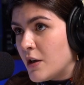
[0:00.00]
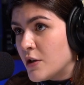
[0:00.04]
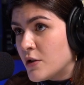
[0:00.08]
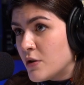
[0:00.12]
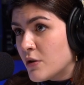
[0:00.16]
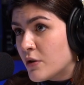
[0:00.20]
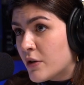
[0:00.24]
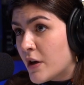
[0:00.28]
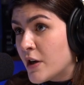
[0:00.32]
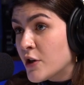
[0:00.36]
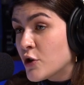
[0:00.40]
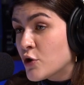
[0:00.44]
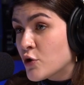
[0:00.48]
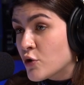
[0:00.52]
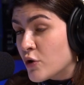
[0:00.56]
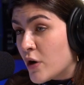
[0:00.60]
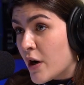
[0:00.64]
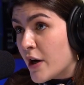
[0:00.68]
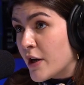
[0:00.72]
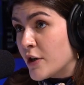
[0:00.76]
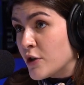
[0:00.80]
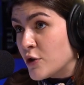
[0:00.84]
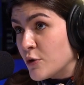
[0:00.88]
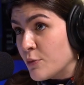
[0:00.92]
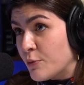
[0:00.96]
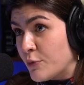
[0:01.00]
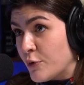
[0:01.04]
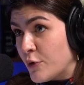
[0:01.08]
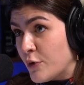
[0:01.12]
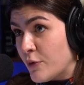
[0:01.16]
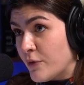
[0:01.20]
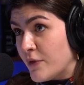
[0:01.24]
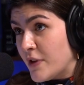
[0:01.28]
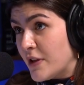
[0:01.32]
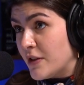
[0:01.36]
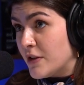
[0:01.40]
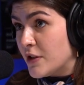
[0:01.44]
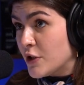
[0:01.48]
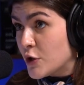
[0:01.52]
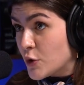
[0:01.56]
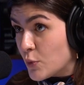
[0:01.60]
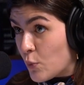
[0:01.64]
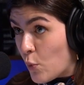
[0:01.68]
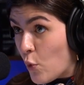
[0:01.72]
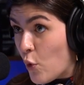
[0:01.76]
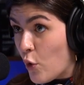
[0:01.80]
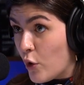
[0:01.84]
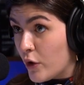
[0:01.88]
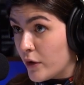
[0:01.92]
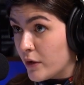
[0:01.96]
Is Ukraine trying to prove that this
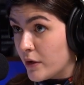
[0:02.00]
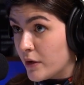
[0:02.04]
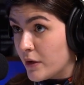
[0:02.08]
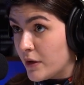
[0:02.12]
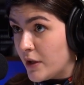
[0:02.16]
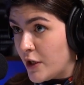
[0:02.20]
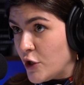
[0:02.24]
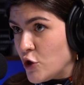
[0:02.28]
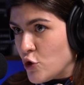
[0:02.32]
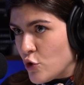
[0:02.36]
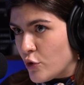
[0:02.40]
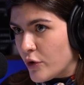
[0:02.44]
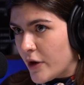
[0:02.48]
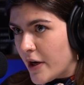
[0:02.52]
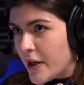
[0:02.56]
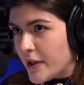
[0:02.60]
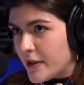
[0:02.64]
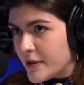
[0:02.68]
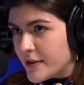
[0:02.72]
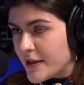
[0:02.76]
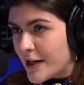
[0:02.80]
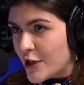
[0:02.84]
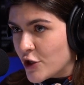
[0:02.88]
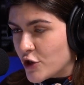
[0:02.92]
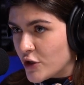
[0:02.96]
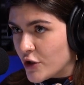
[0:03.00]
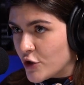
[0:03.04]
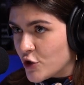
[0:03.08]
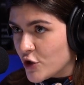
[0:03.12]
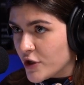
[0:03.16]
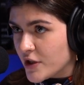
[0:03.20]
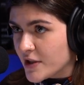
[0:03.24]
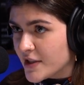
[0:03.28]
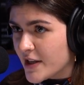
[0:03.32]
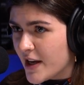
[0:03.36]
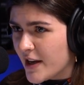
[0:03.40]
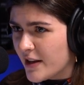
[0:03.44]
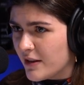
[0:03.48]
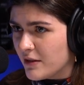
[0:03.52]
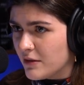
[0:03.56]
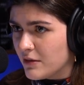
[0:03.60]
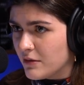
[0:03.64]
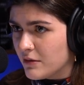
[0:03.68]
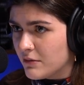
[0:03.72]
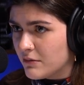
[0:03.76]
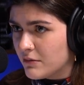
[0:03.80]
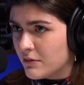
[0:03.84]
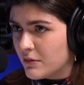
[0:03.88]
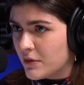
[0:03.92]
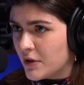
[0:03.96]
war in Ukraine is actually
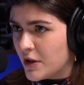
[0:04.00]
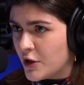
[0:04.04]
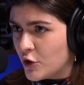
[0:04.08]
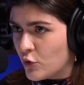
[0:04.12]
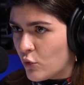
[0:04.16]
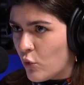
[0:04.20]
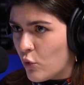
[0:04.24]
genocidal in